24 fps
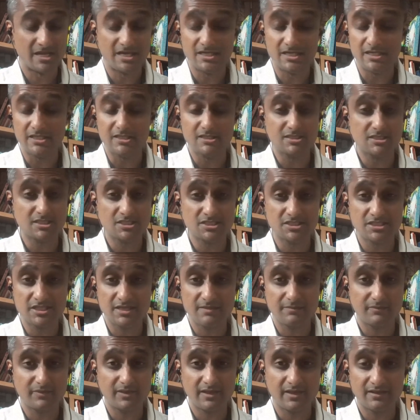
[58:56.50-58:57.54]
It's a
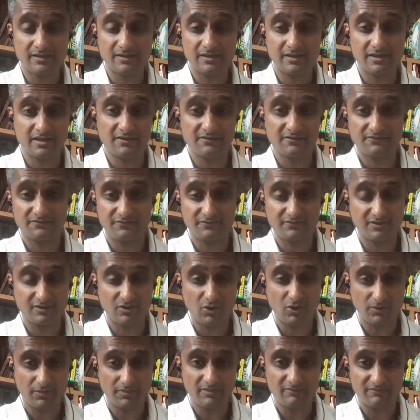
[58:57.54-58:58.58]
shame that they have
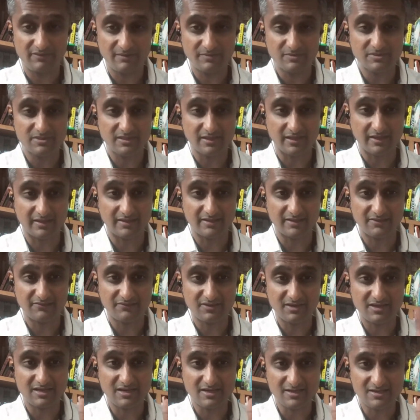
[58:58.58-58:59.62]
on the website they've
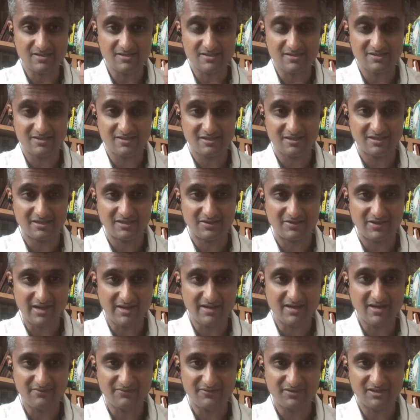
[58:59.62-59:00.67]
cut
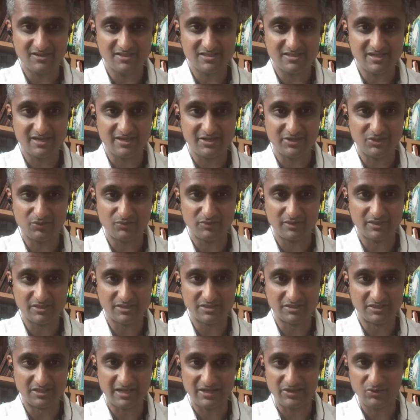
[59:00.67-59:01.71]
right after the standing
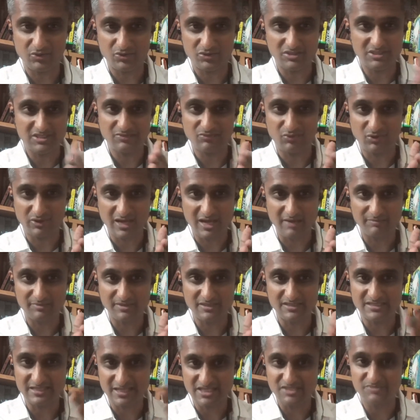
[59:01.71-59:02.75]
ovation, I couldn't see what
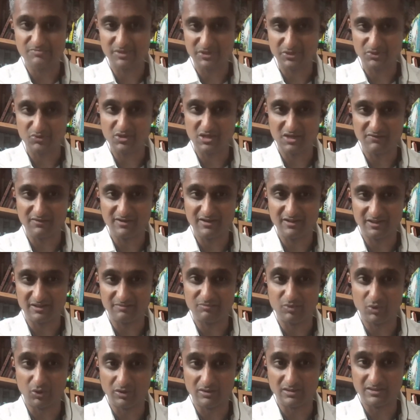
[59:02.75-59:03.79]
happens next, but you cover in the
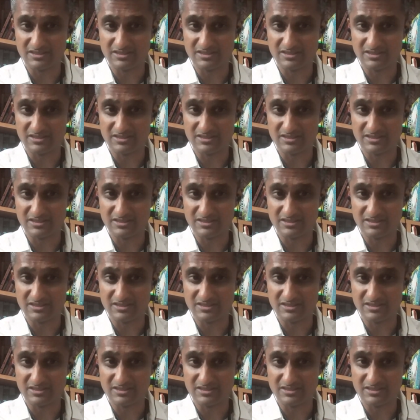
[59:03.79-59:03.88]
book